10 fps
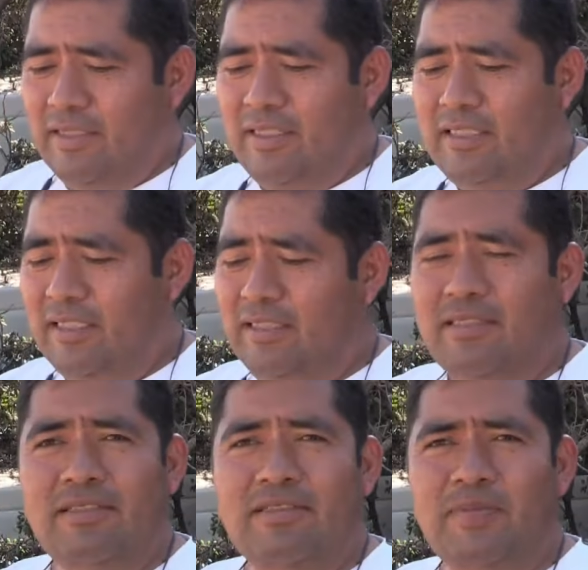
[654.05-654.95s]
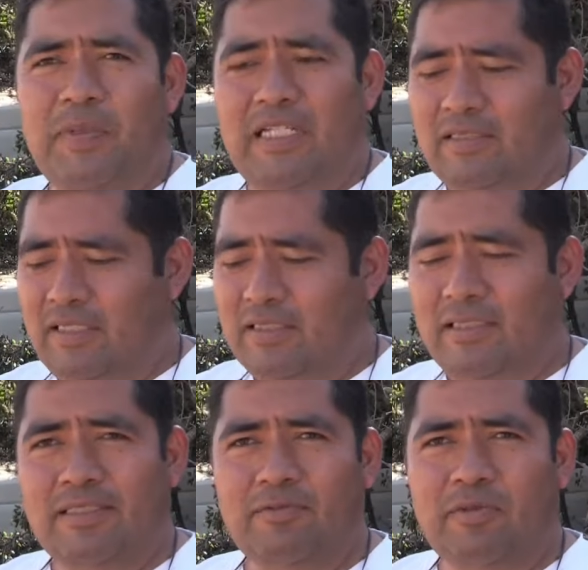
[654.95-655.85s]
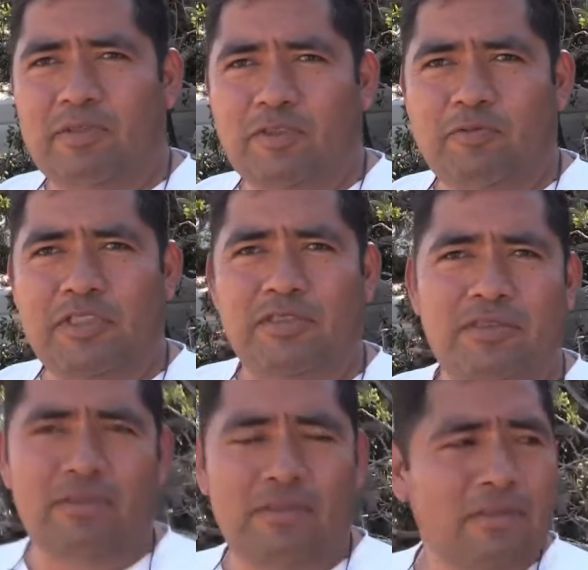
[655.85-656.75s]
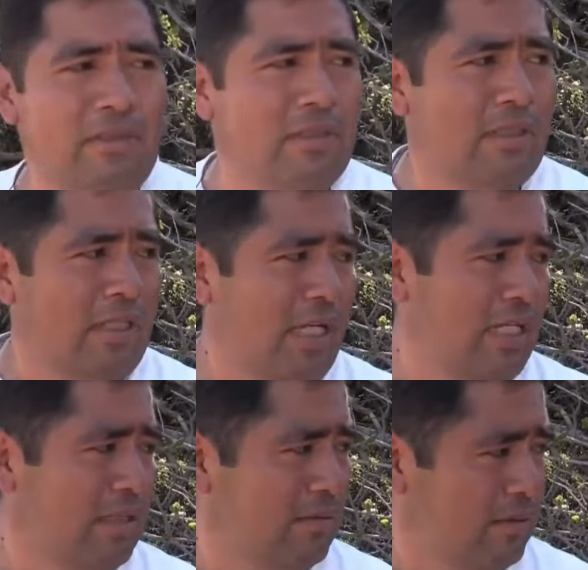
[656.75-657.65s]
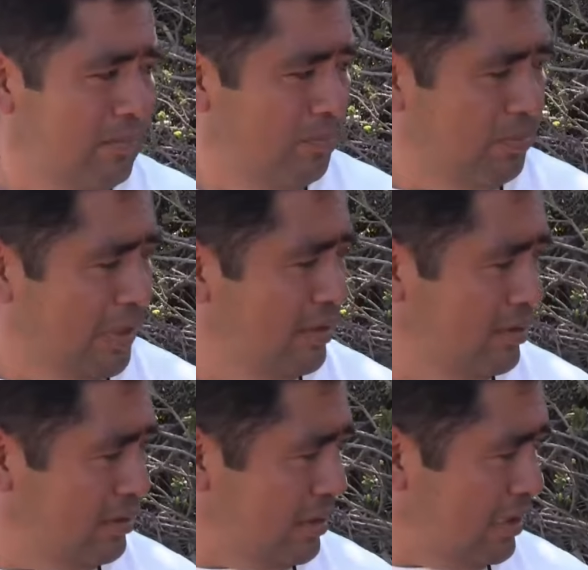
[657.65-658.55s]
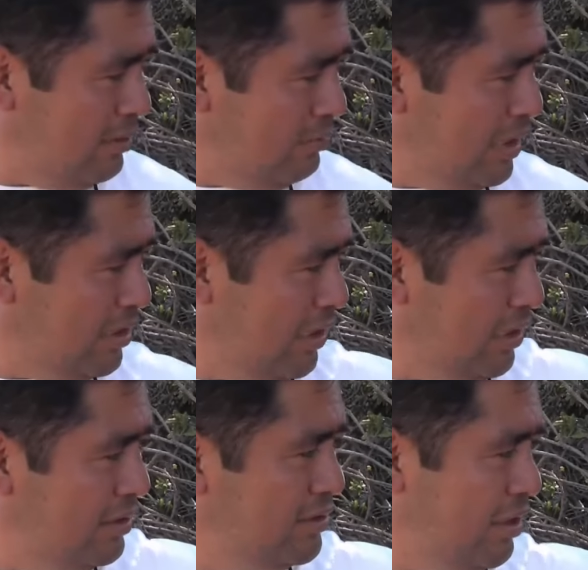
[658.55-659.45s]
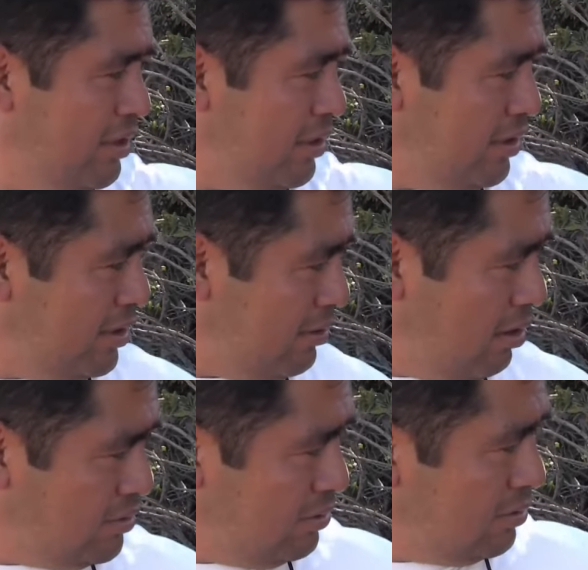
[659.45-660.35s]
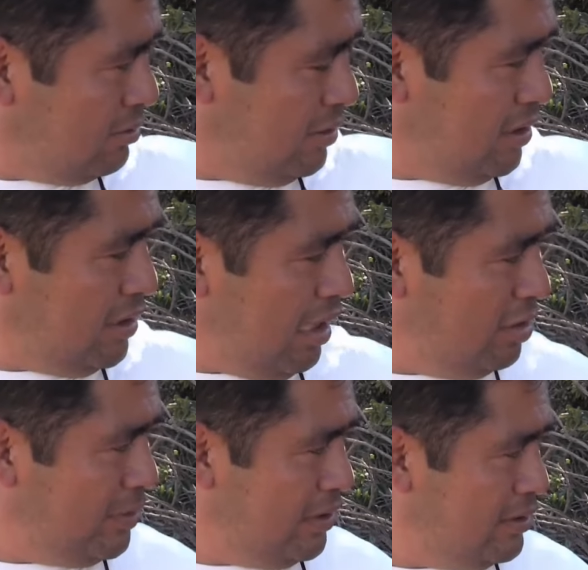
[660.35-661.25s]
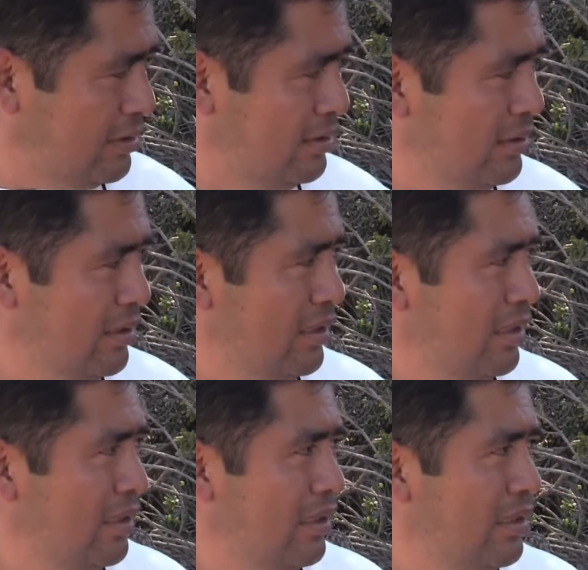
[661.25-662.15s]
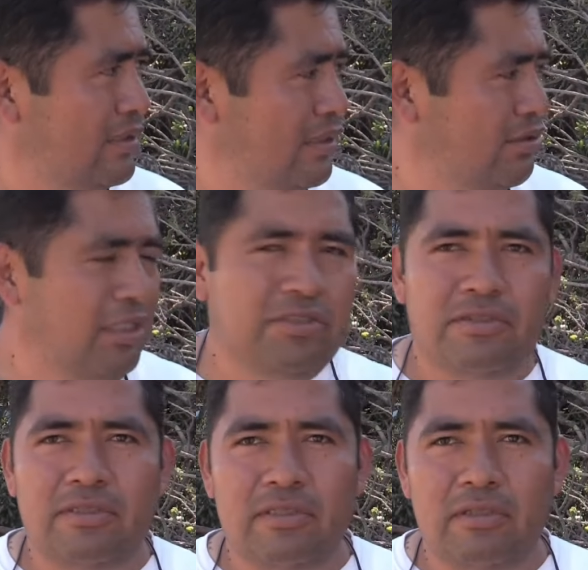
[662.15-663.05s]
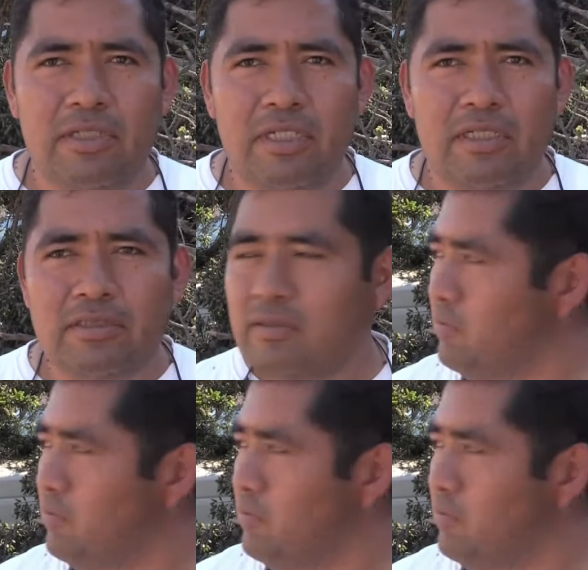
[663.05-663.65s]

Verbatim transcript: a tiny little space like this where we squeeze through, but you know, we clear this area here also to go in and out, but it's dangerous to go here, so